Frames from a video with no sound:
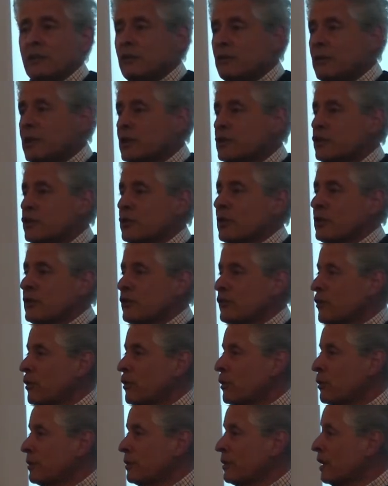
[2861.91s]
The rich
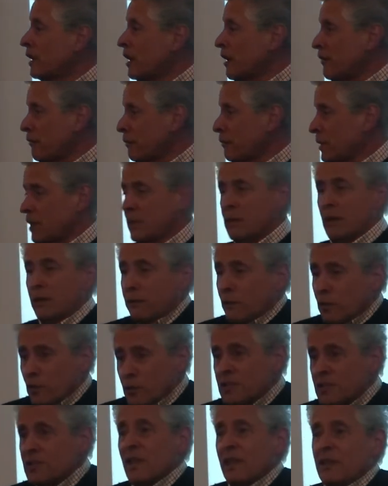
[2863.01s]
control the government. Of
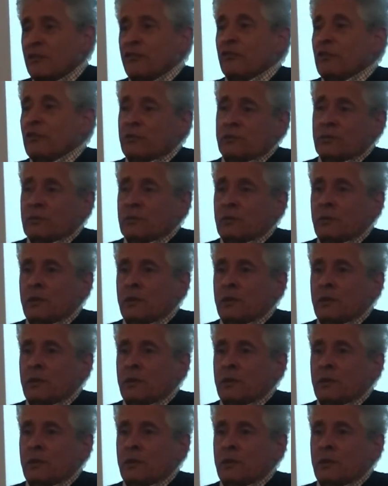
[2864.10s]
course they do.